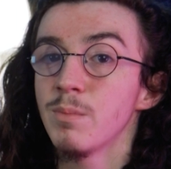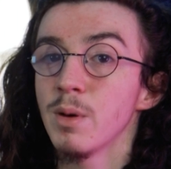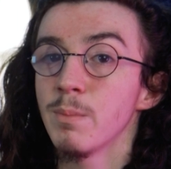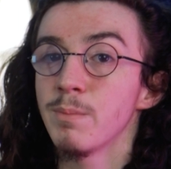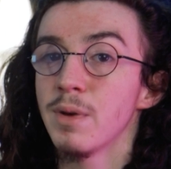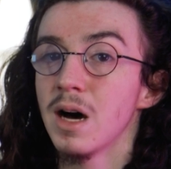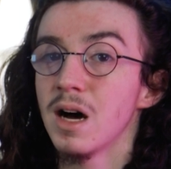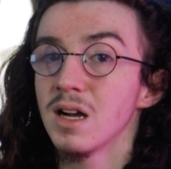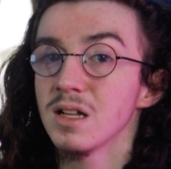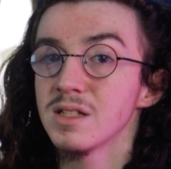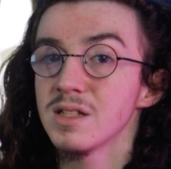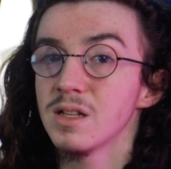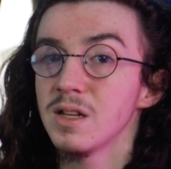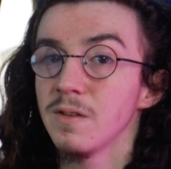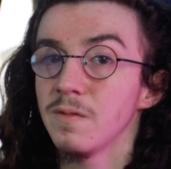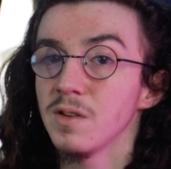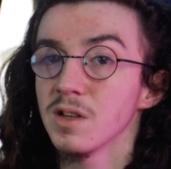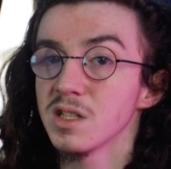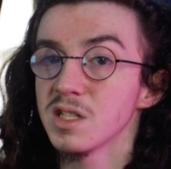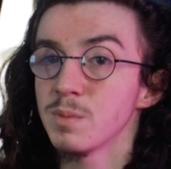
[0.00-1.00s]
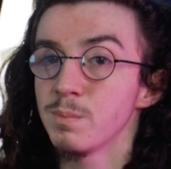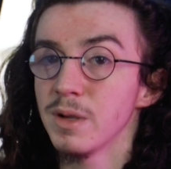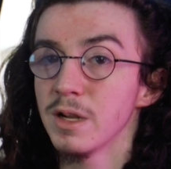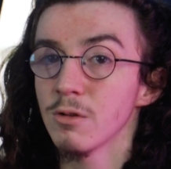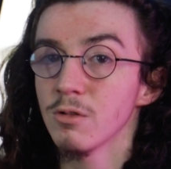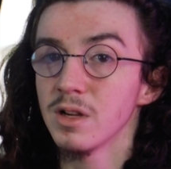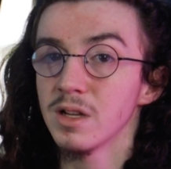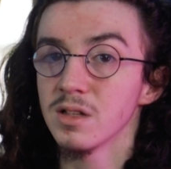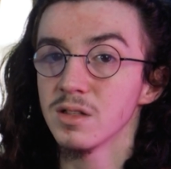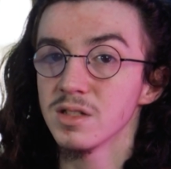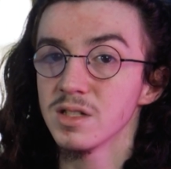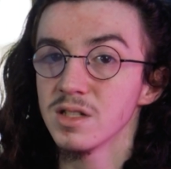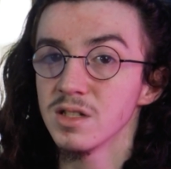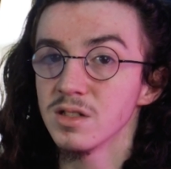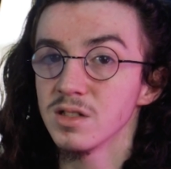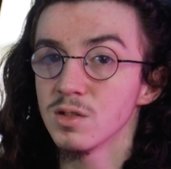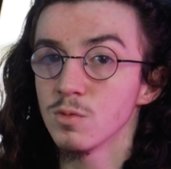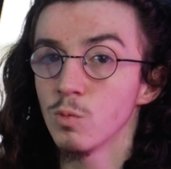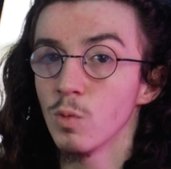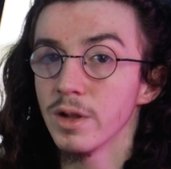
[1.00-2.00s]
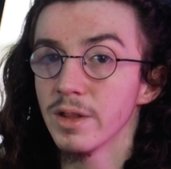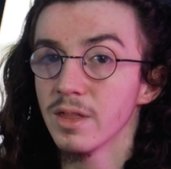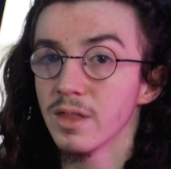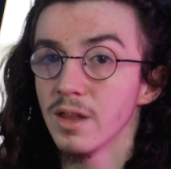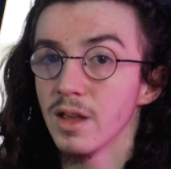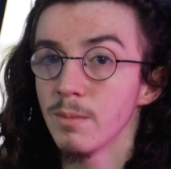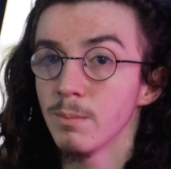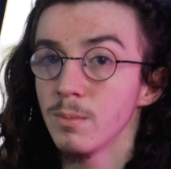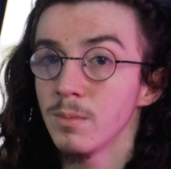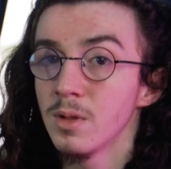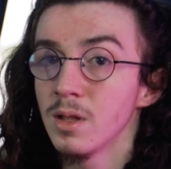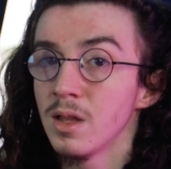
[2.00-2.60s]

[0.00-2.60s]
but positive experiences with them.